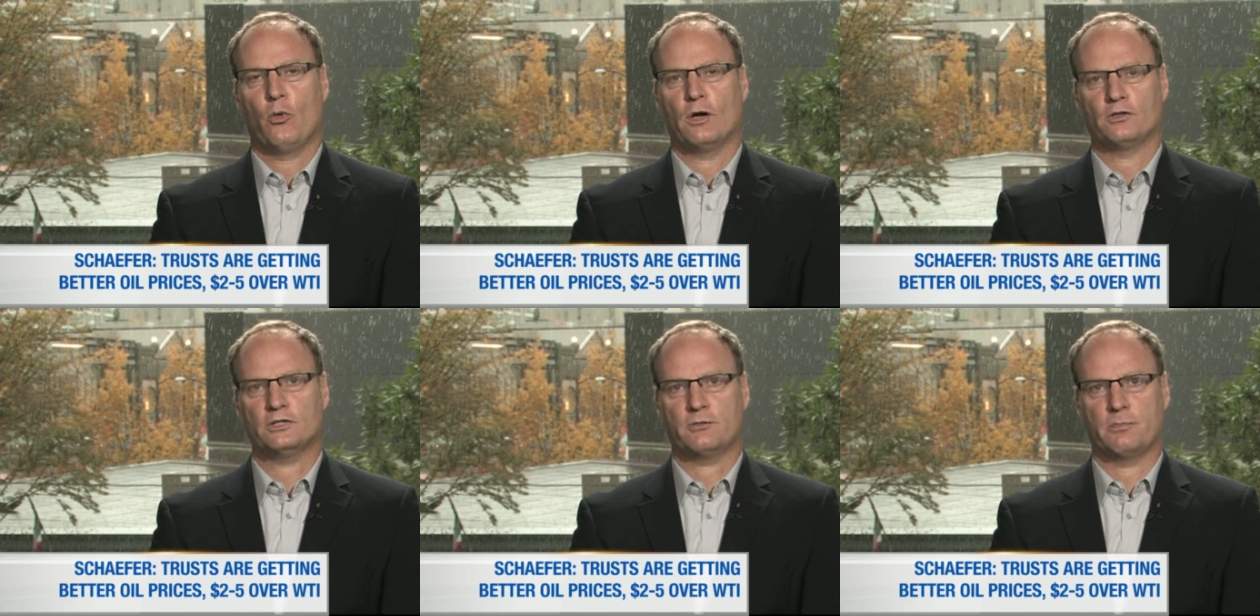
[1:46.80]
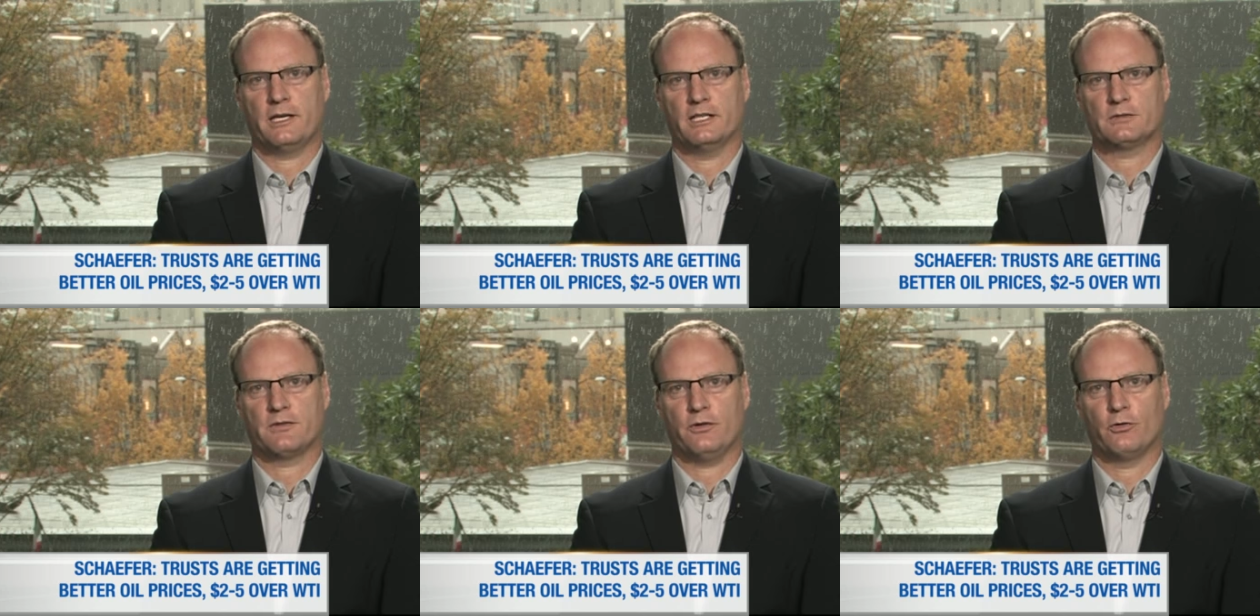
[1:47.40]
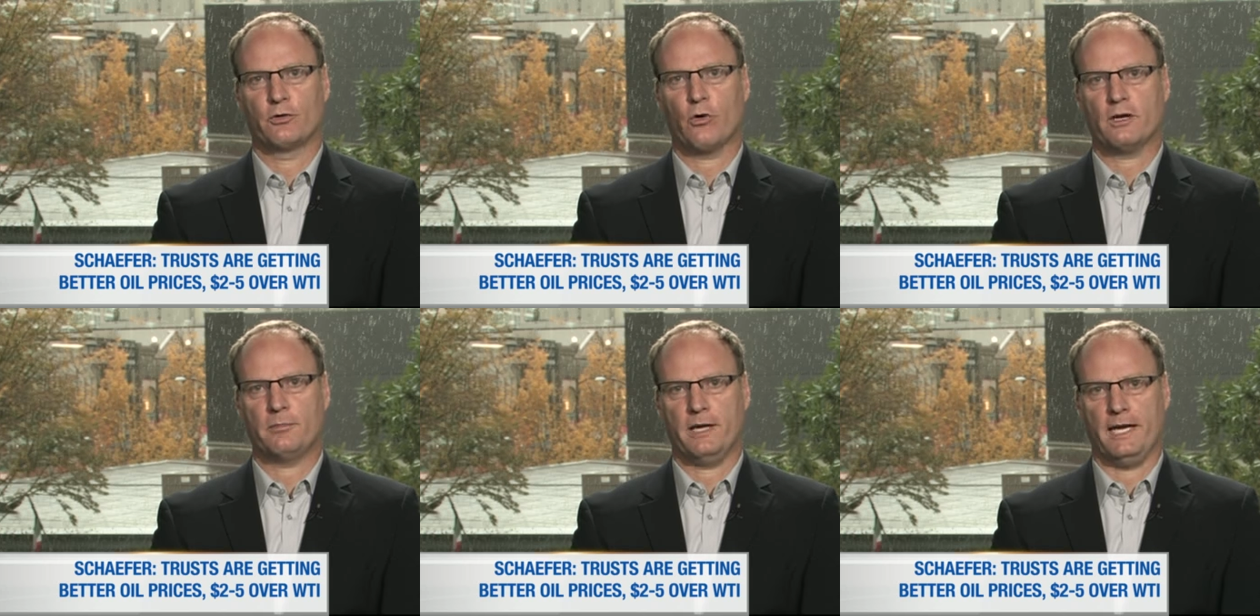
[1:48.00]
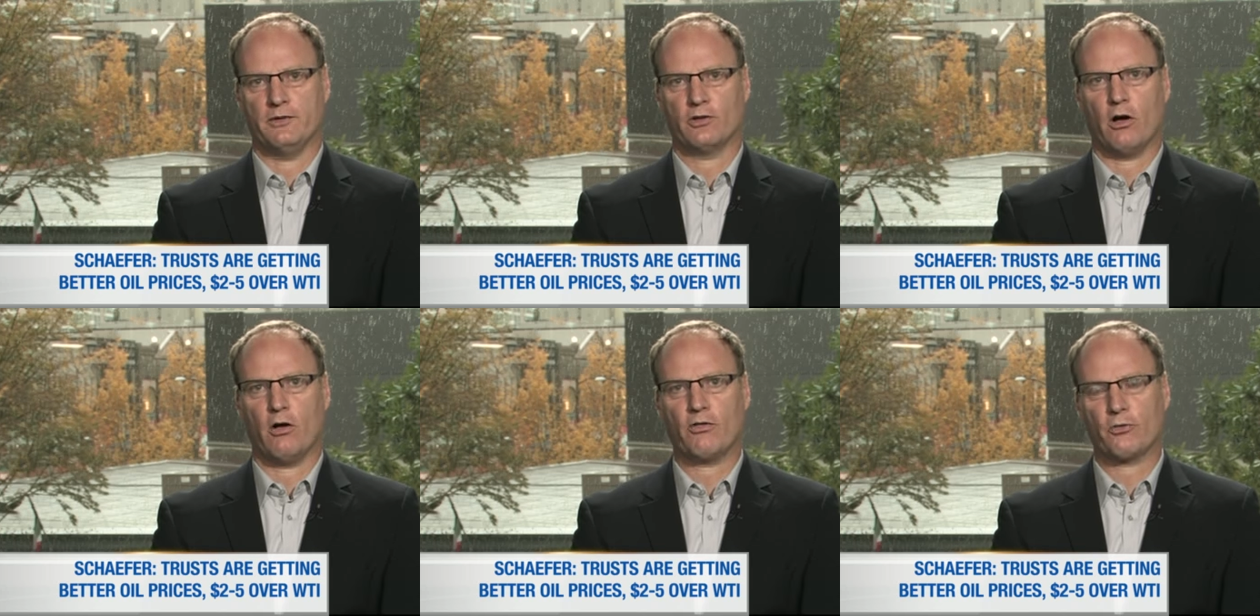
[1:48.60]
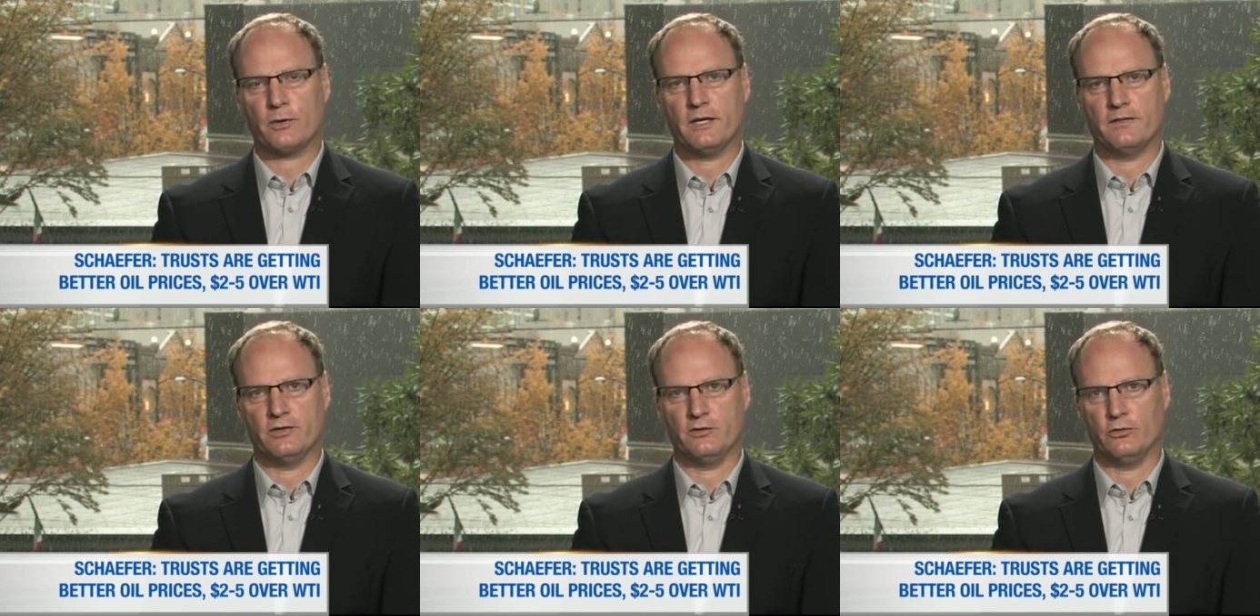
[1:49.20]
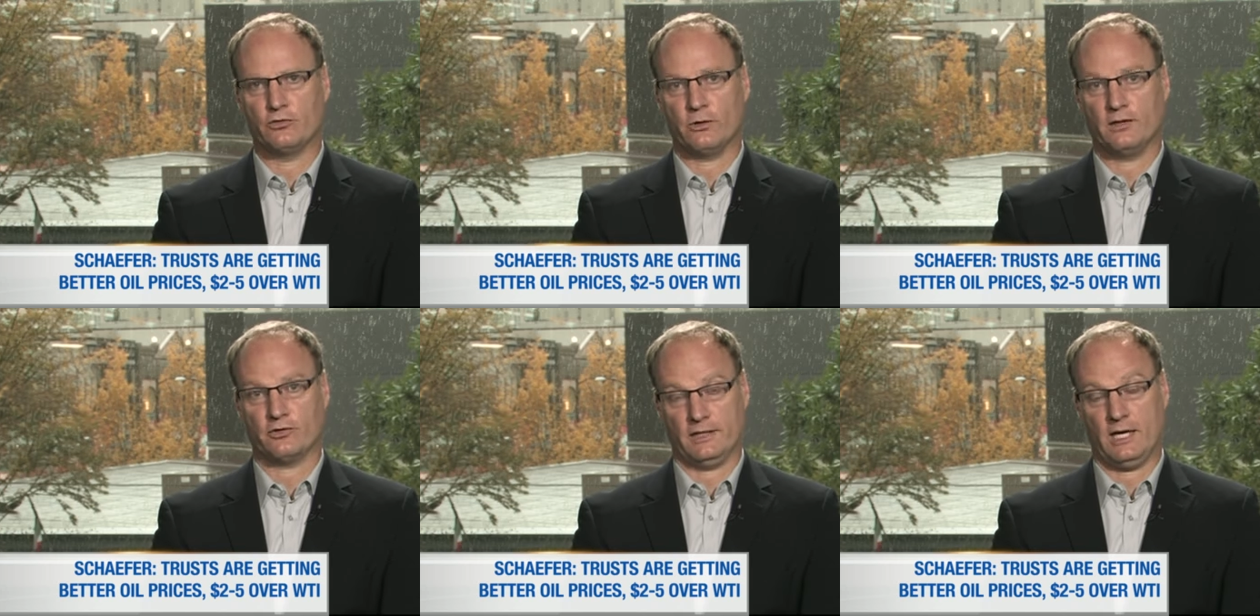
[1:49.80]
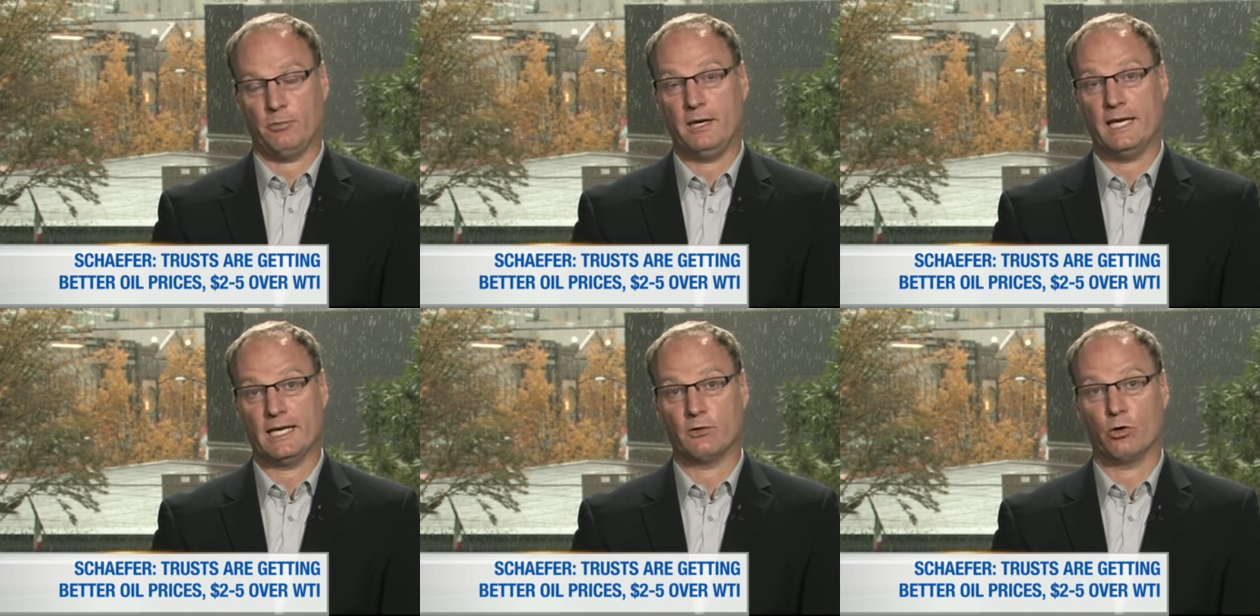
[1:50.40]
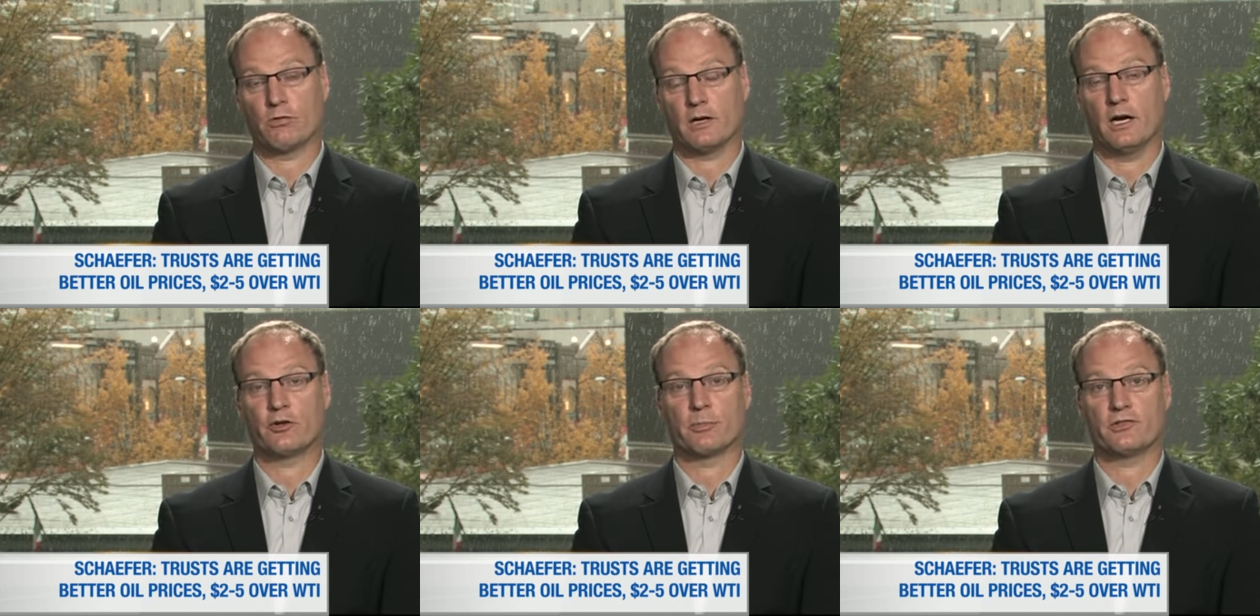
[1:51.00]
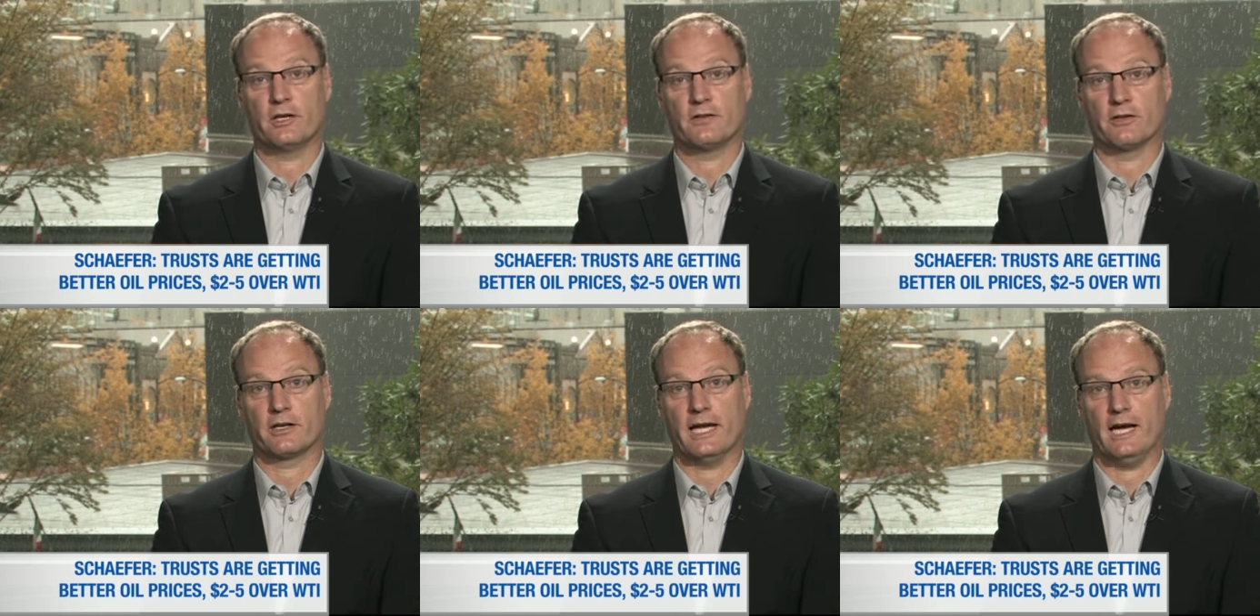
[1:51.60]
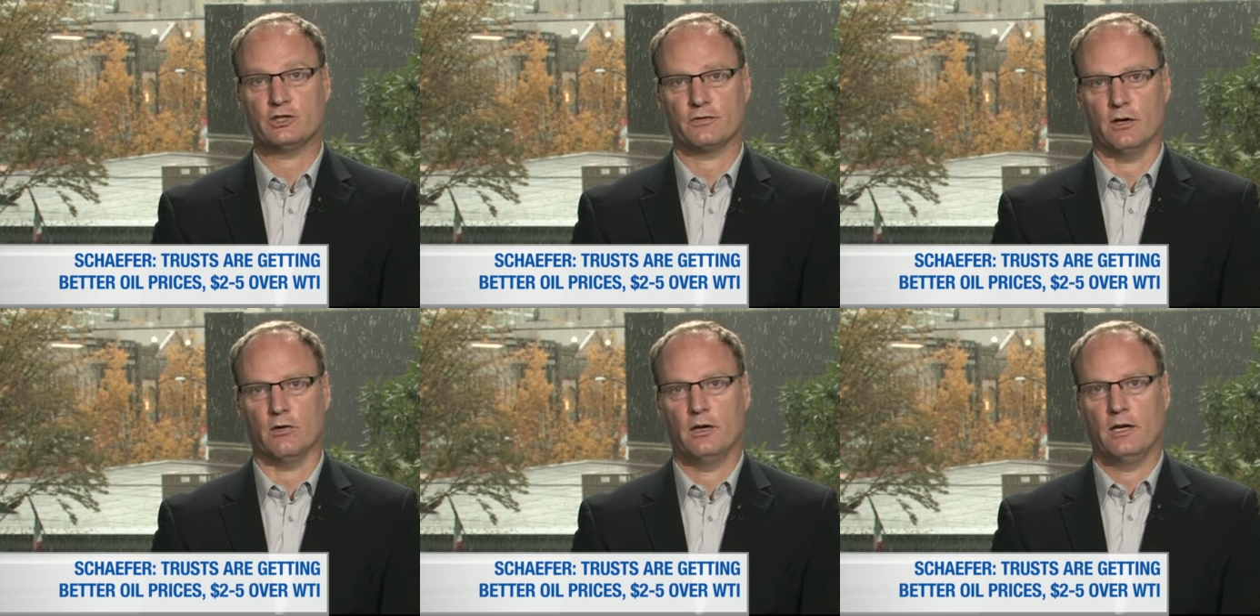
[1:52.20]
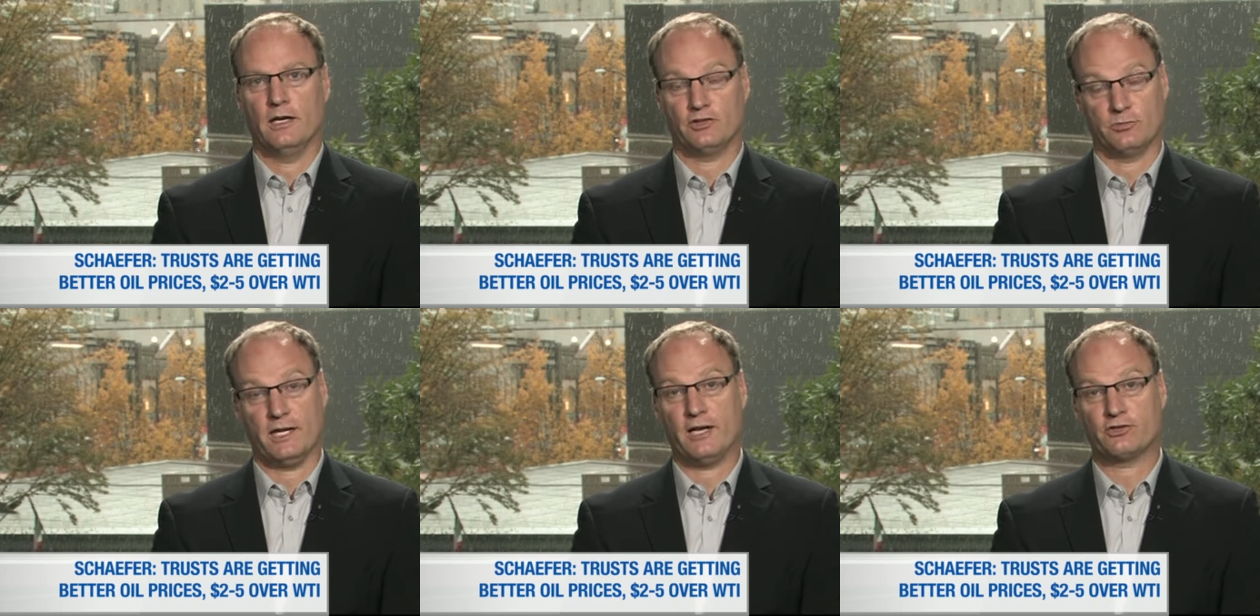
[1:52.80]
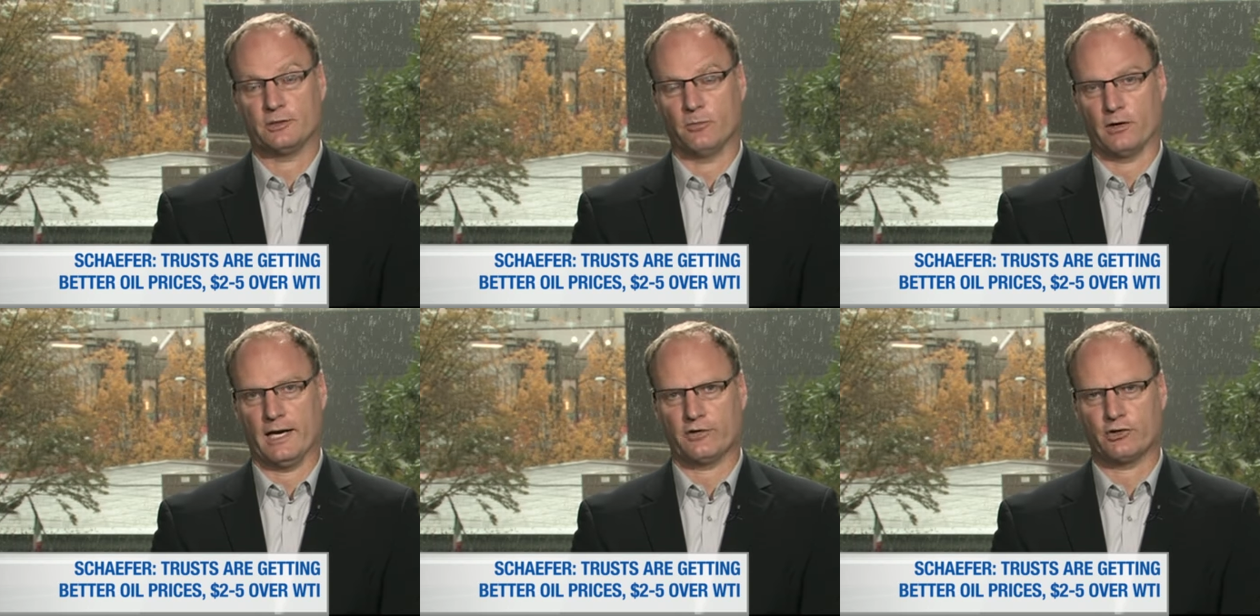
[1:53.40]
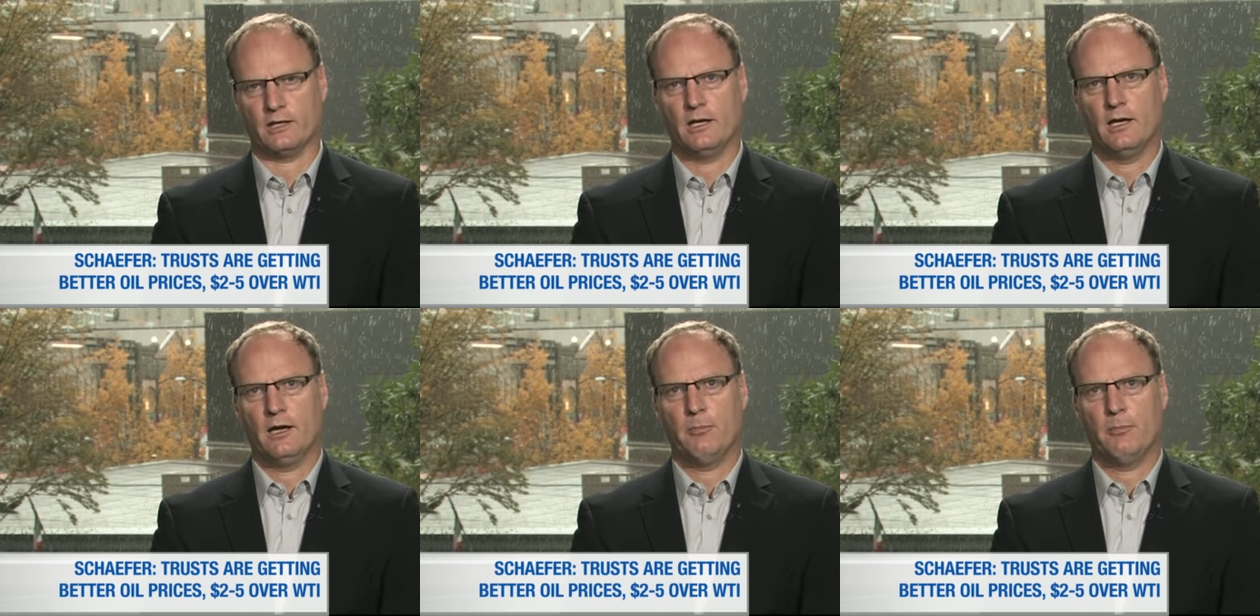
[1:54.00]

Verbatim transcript: Well, just because of a few growing pains, all three of these new trusts are now paying out over 100% of their cash flow substantially more actually.